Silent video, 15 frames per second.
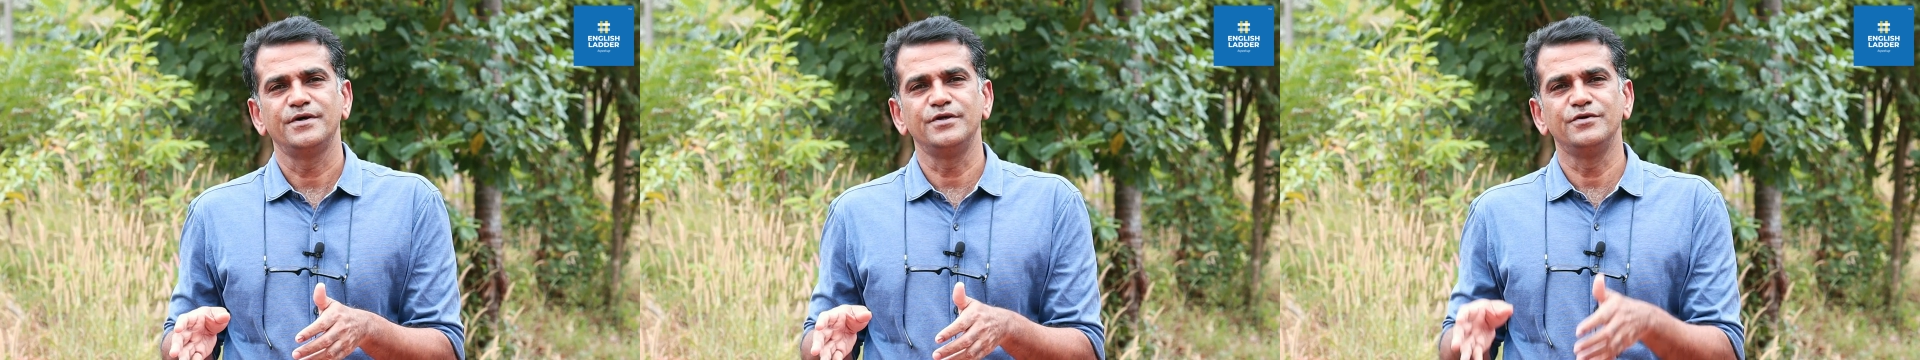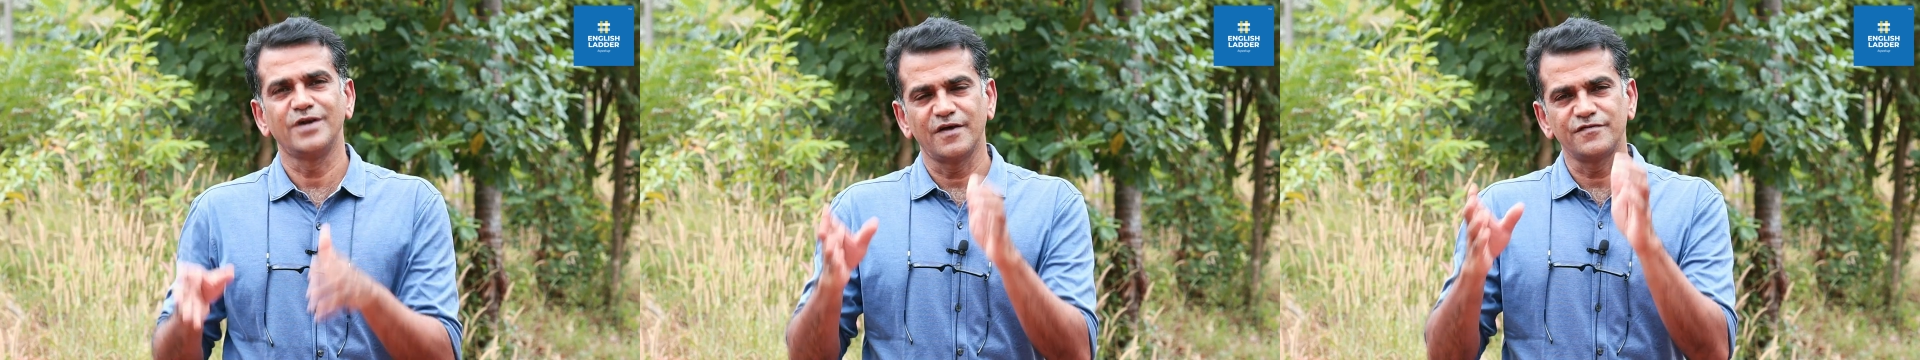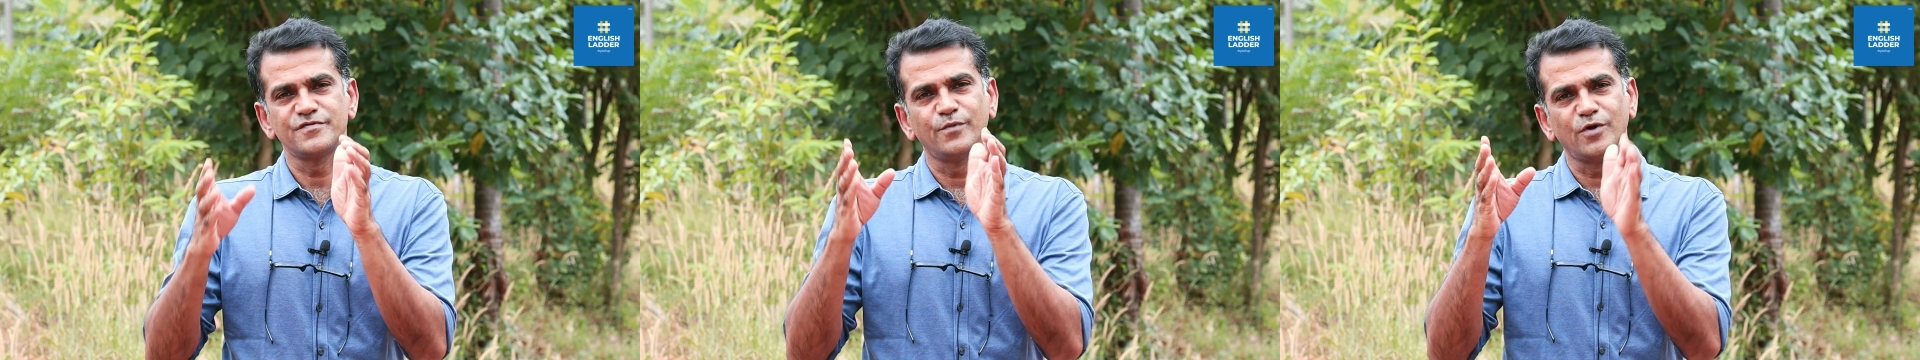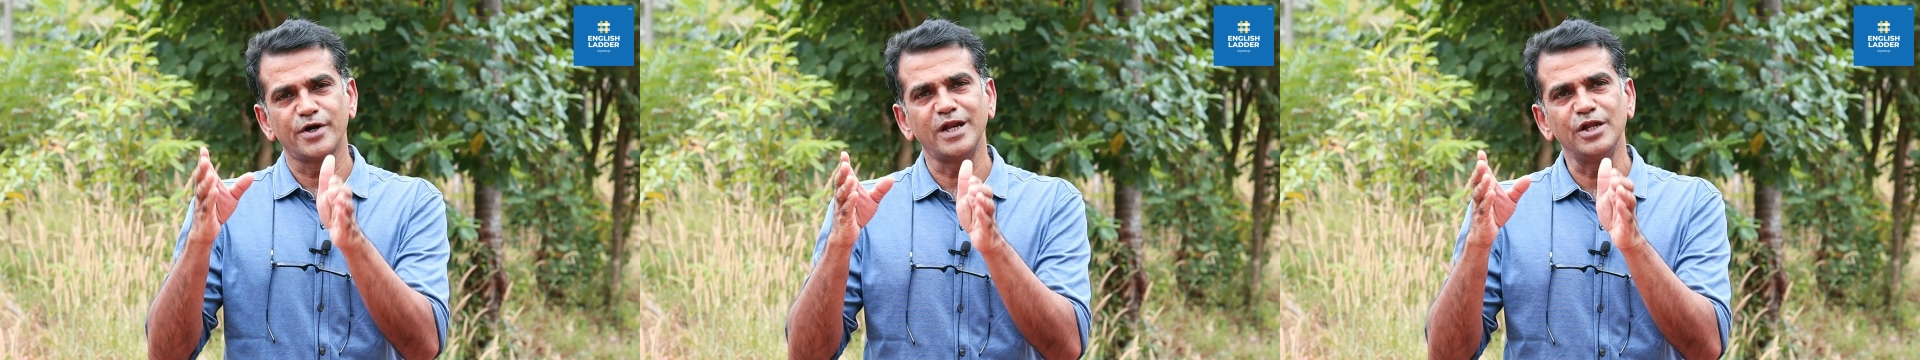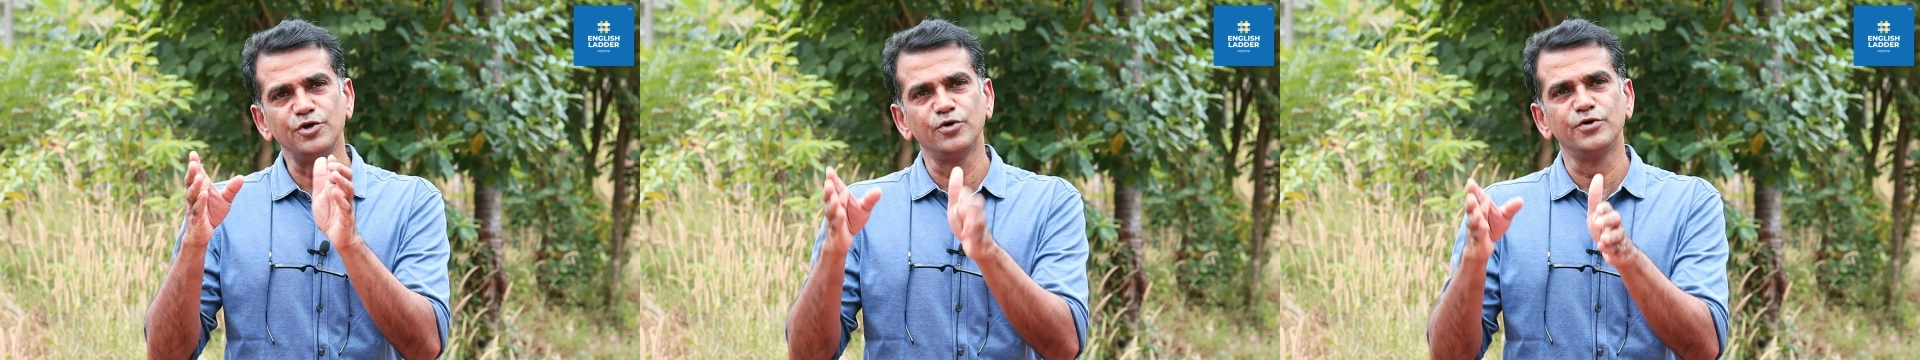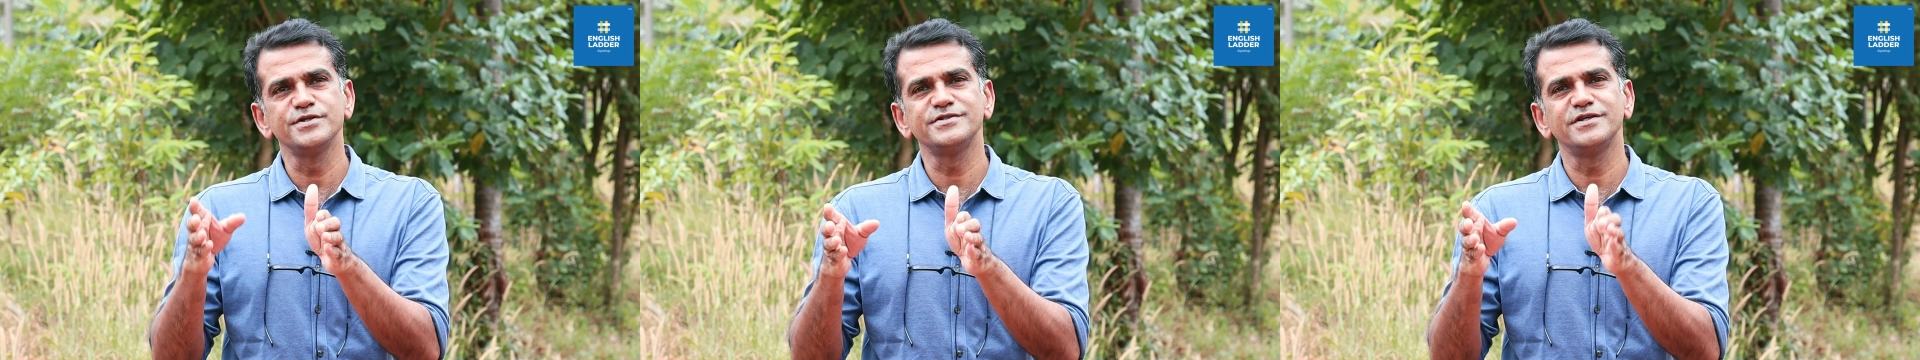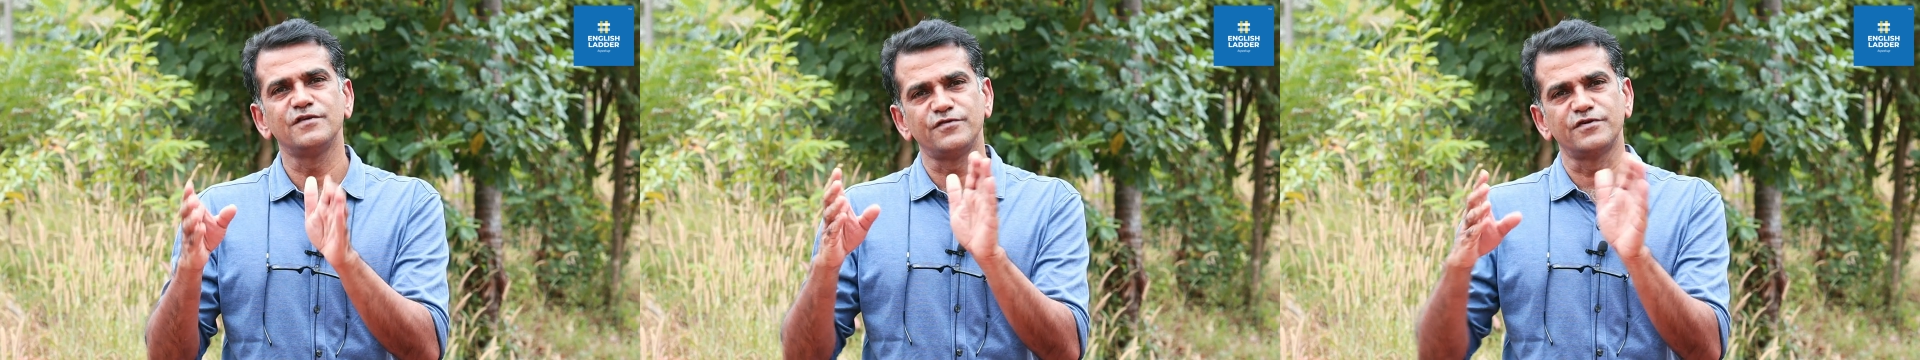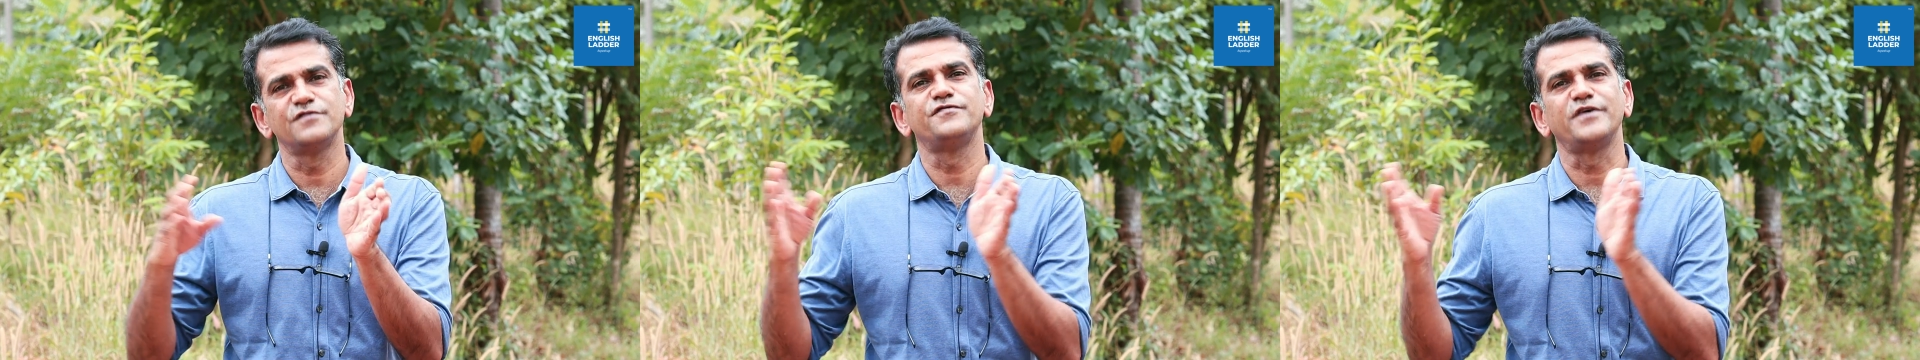You will have to model
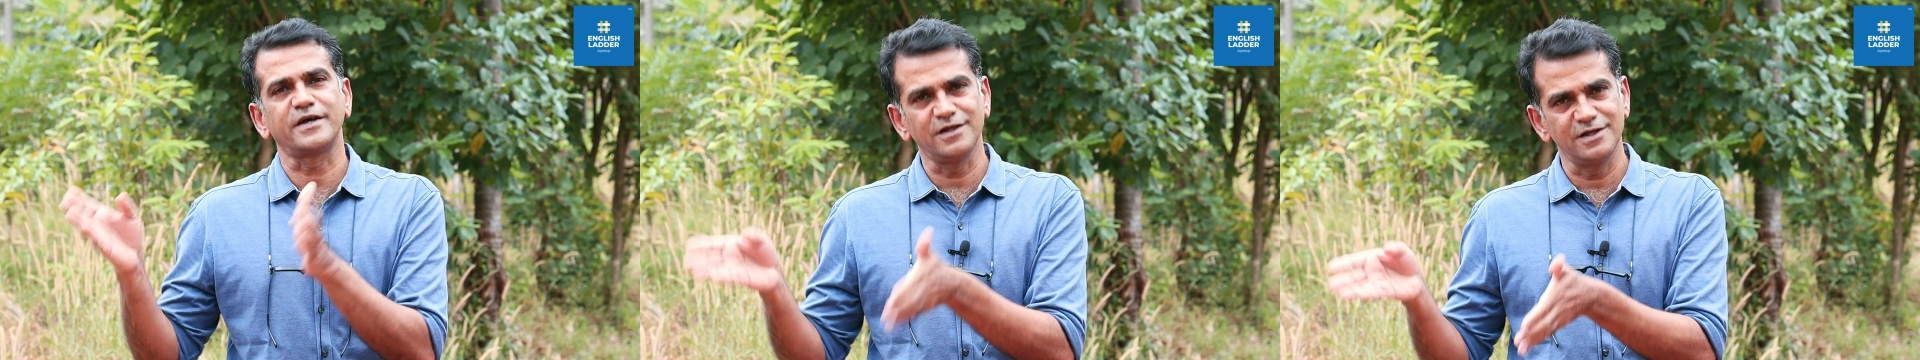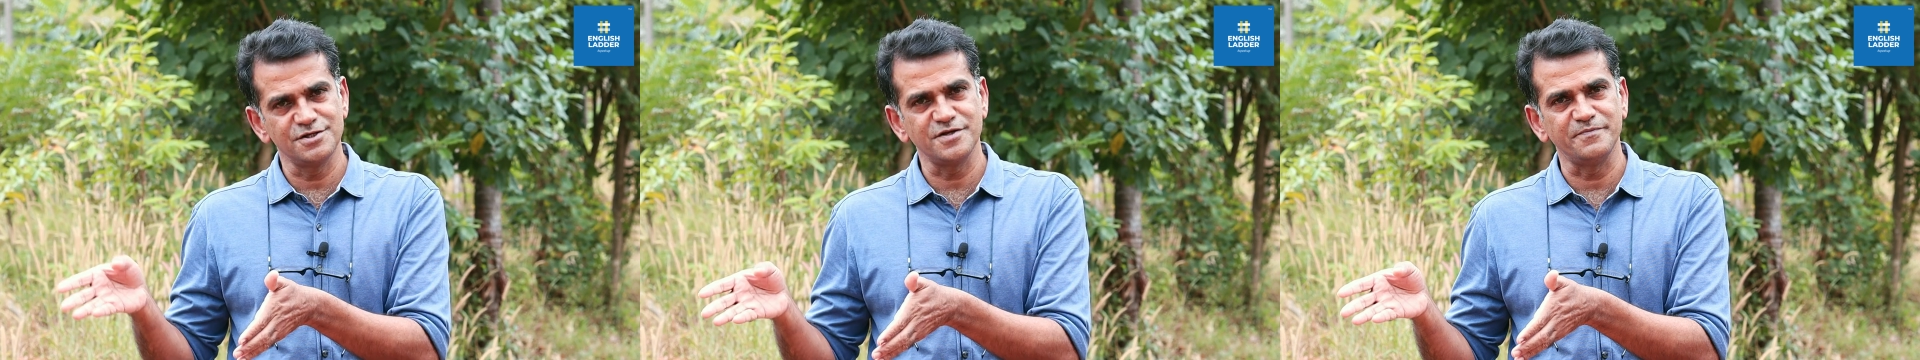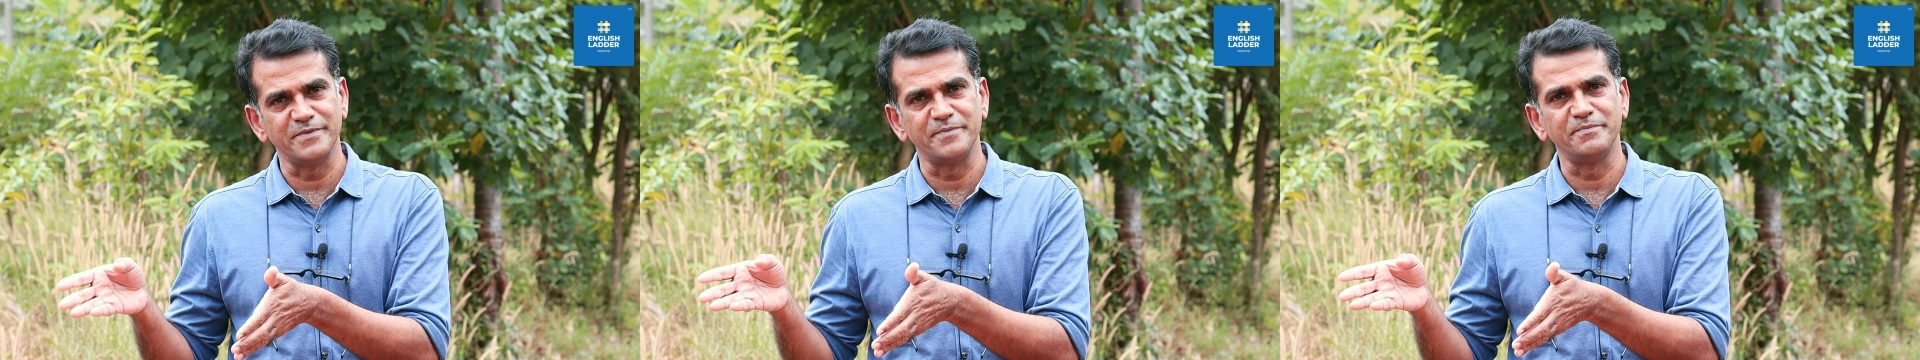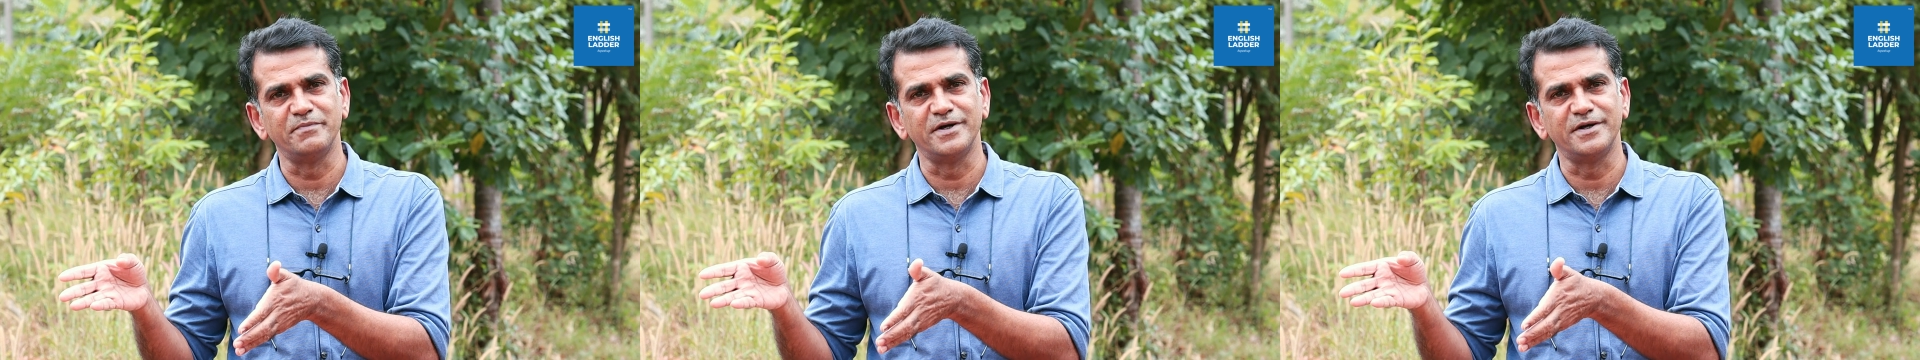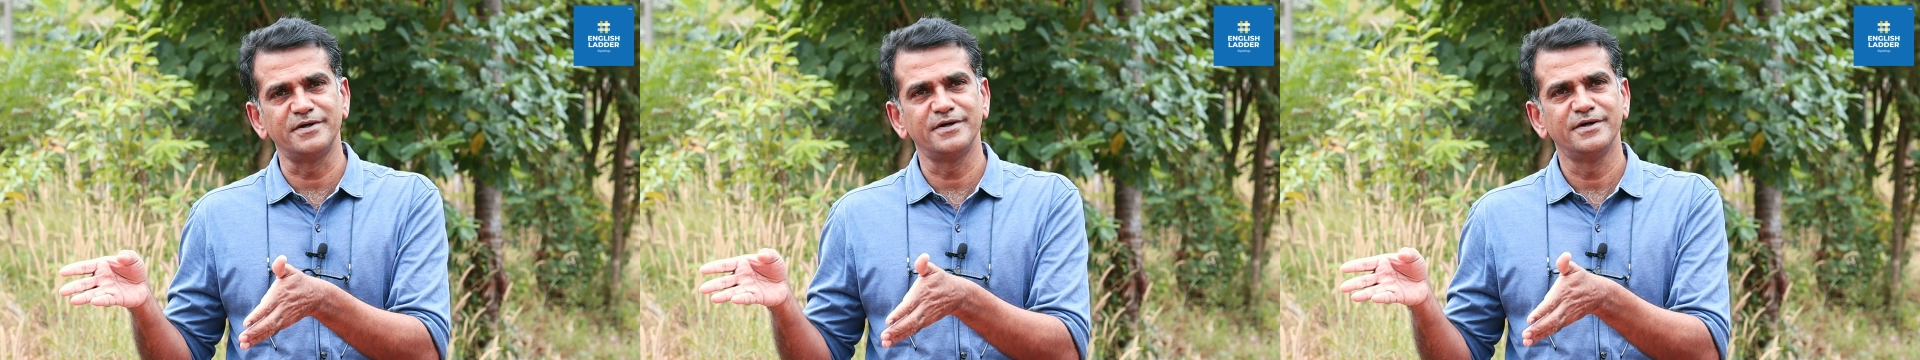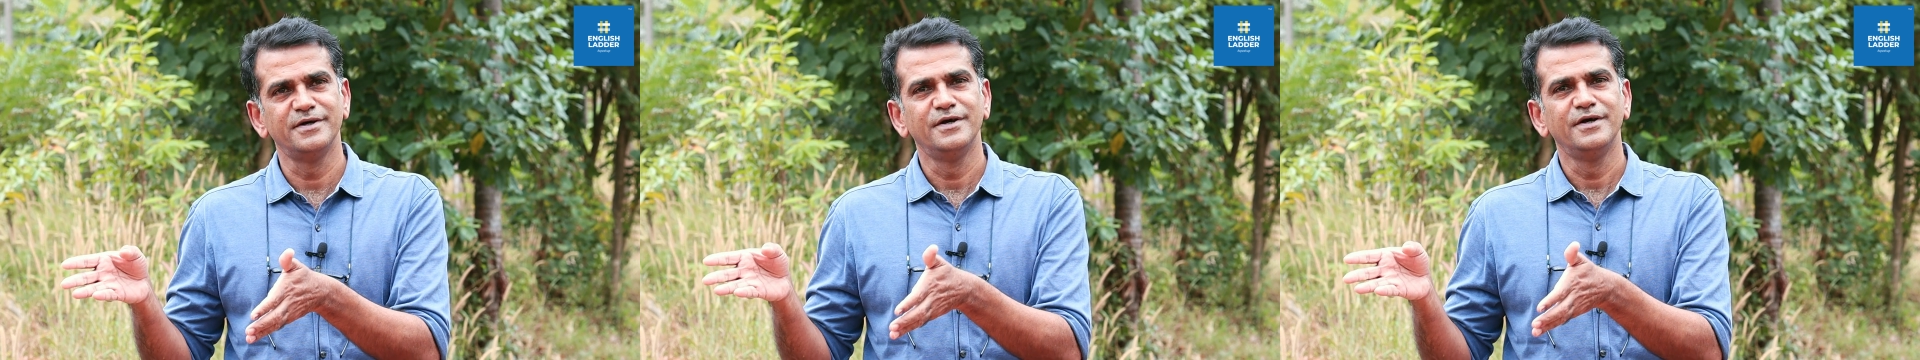yourself on a faculty member.